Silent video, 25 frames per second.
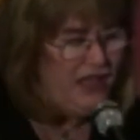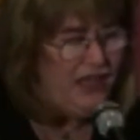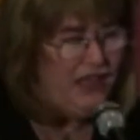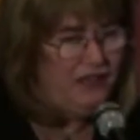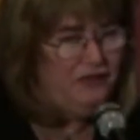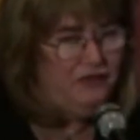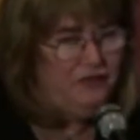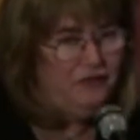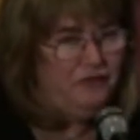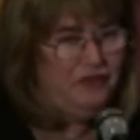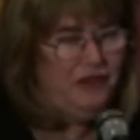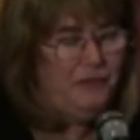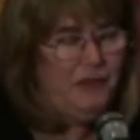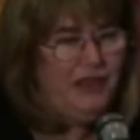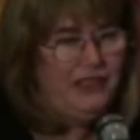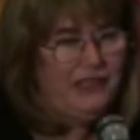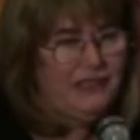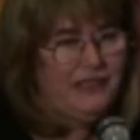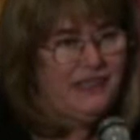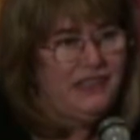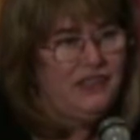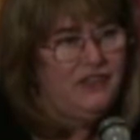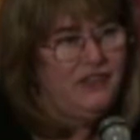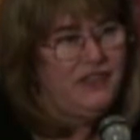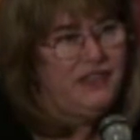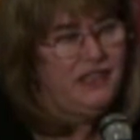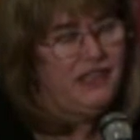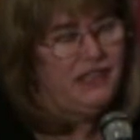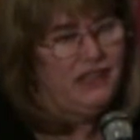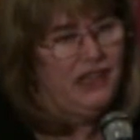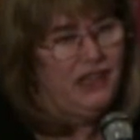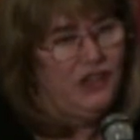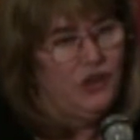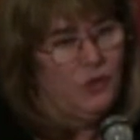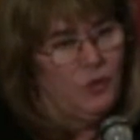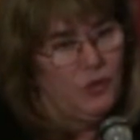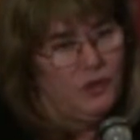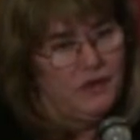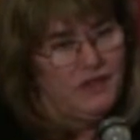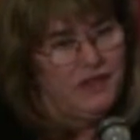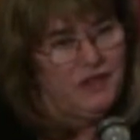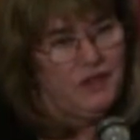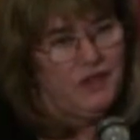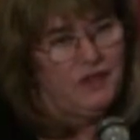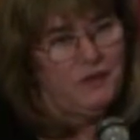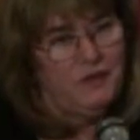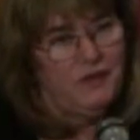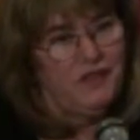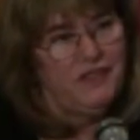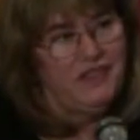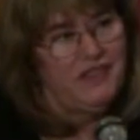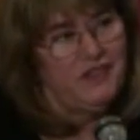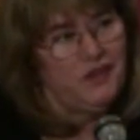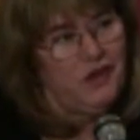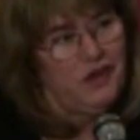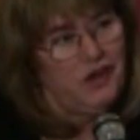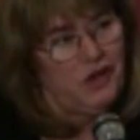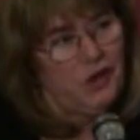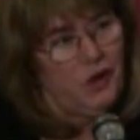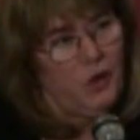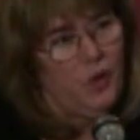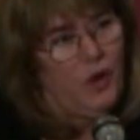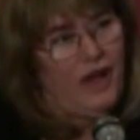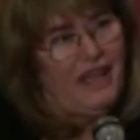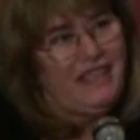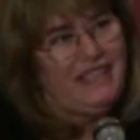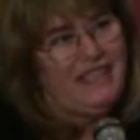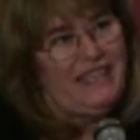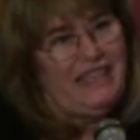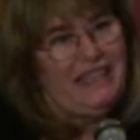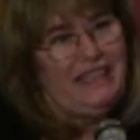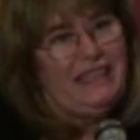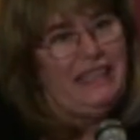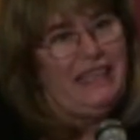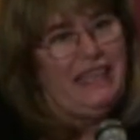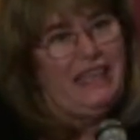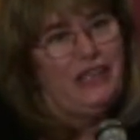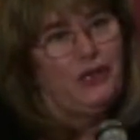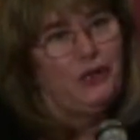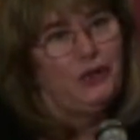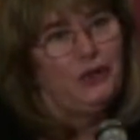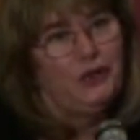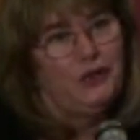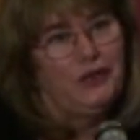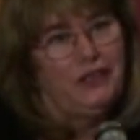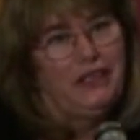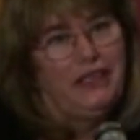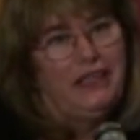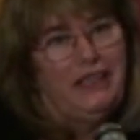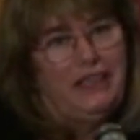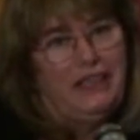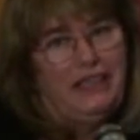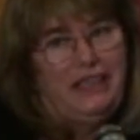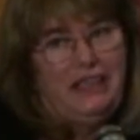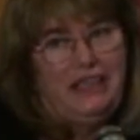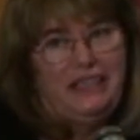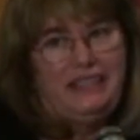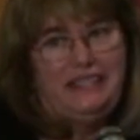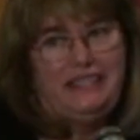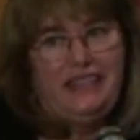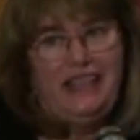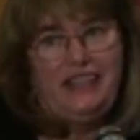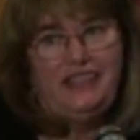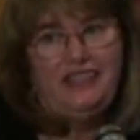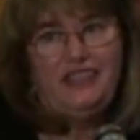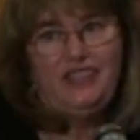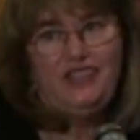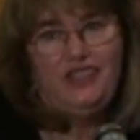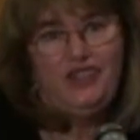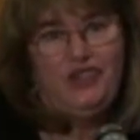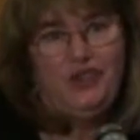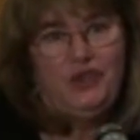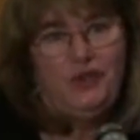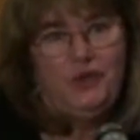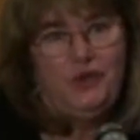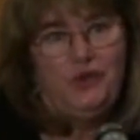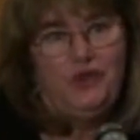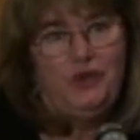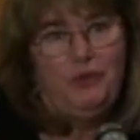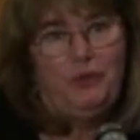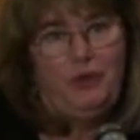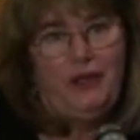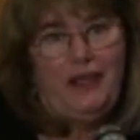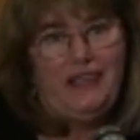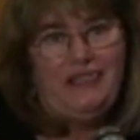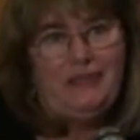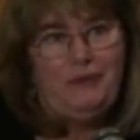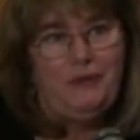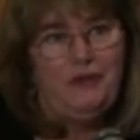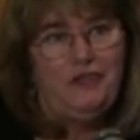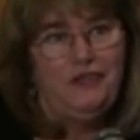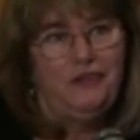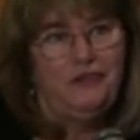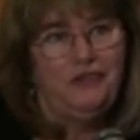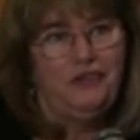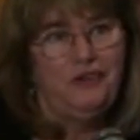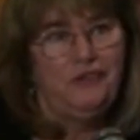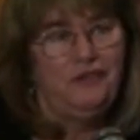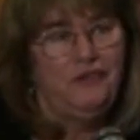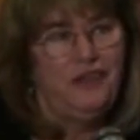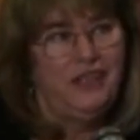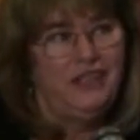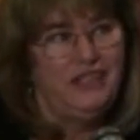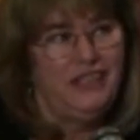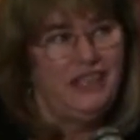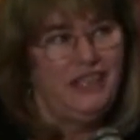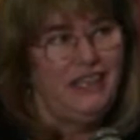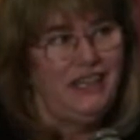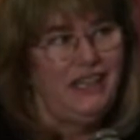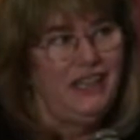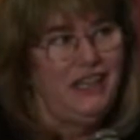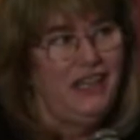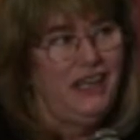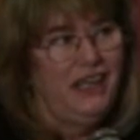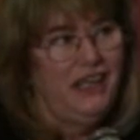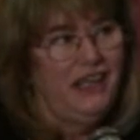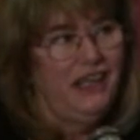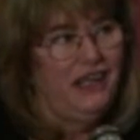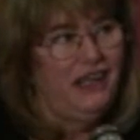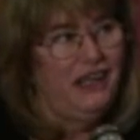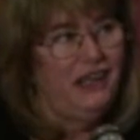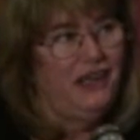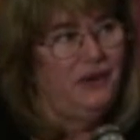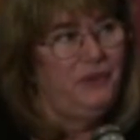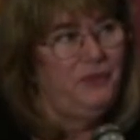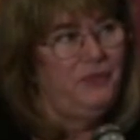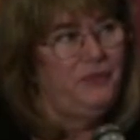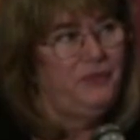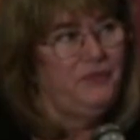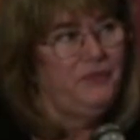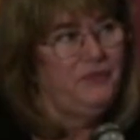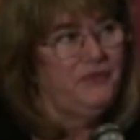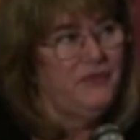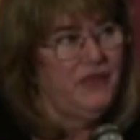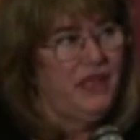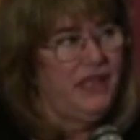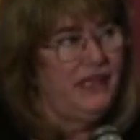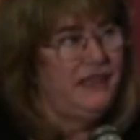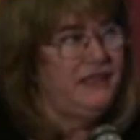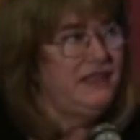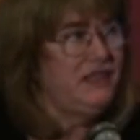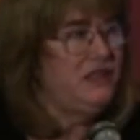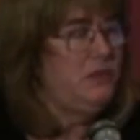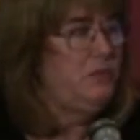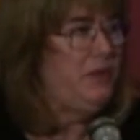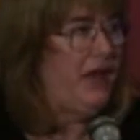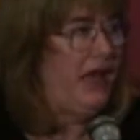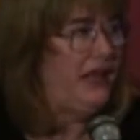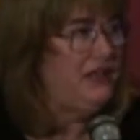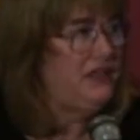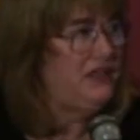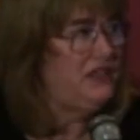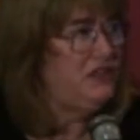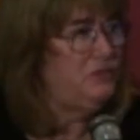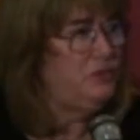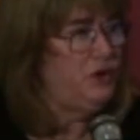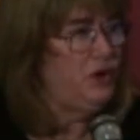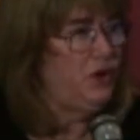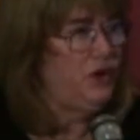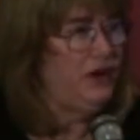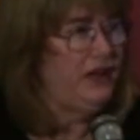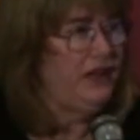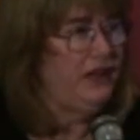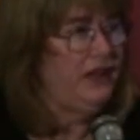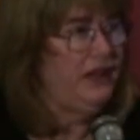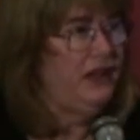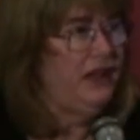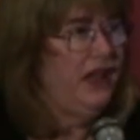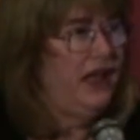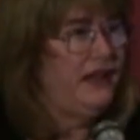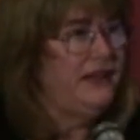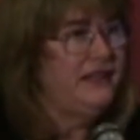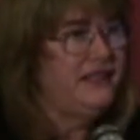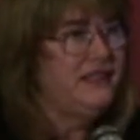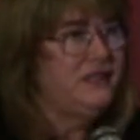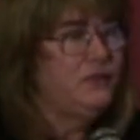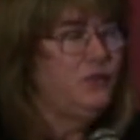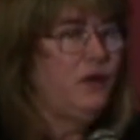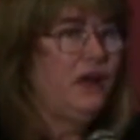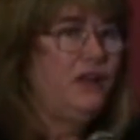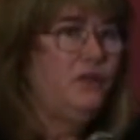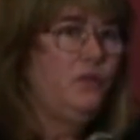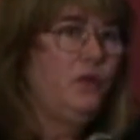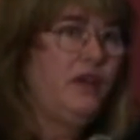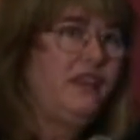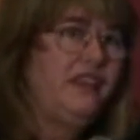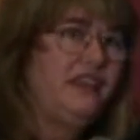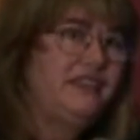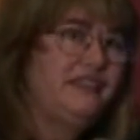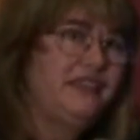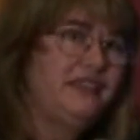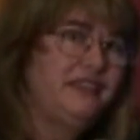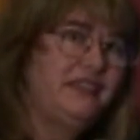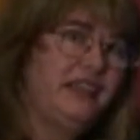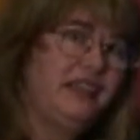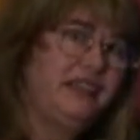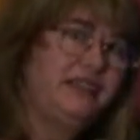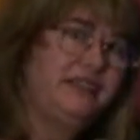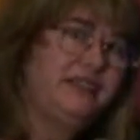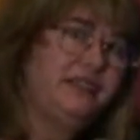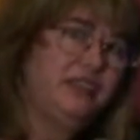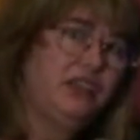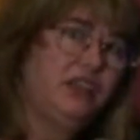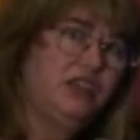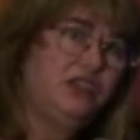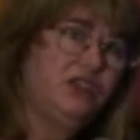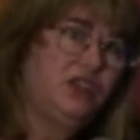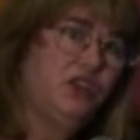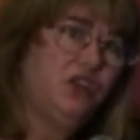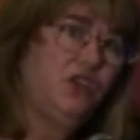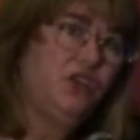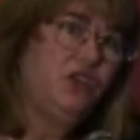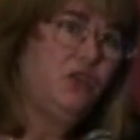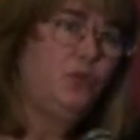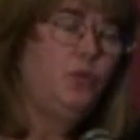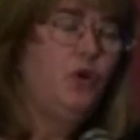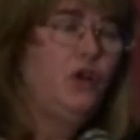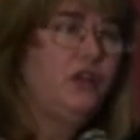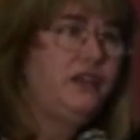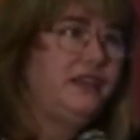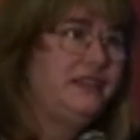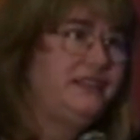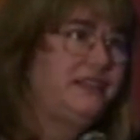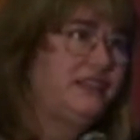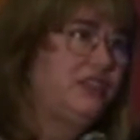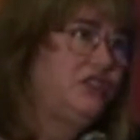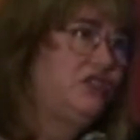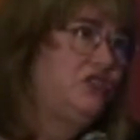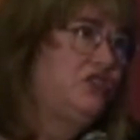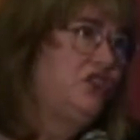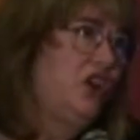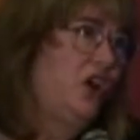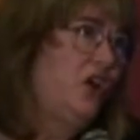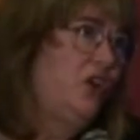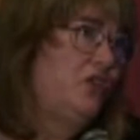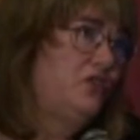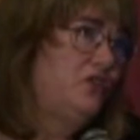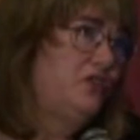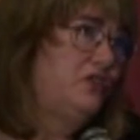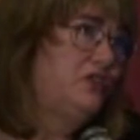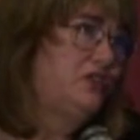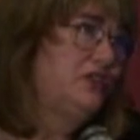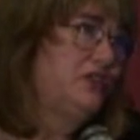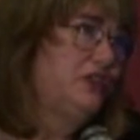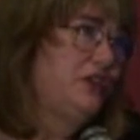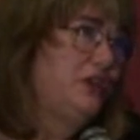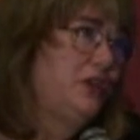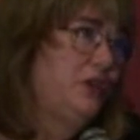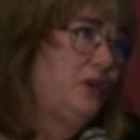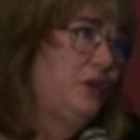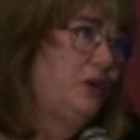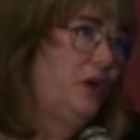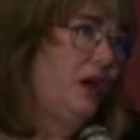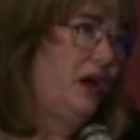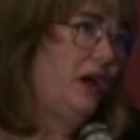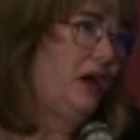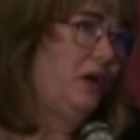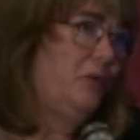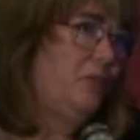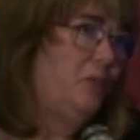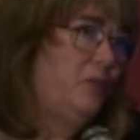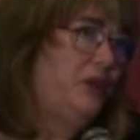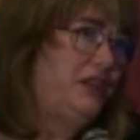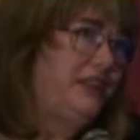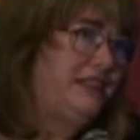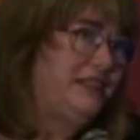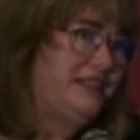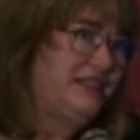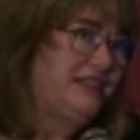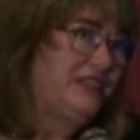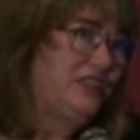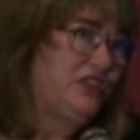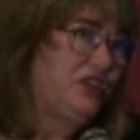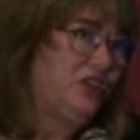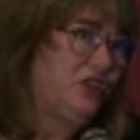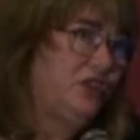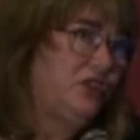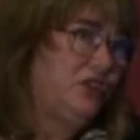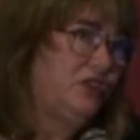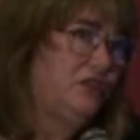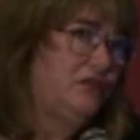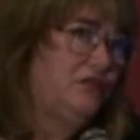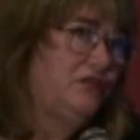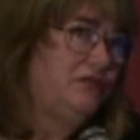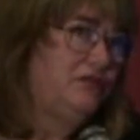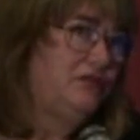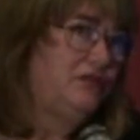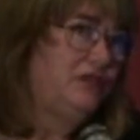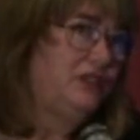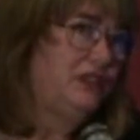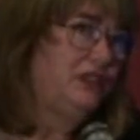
And Fremantle's interesting here, the wall stores, because it's got a quasi legal sense to the placement of graffiti. Um, it's an abandoned building, and it's one where there's a sense that the work is condoned, um, but it's still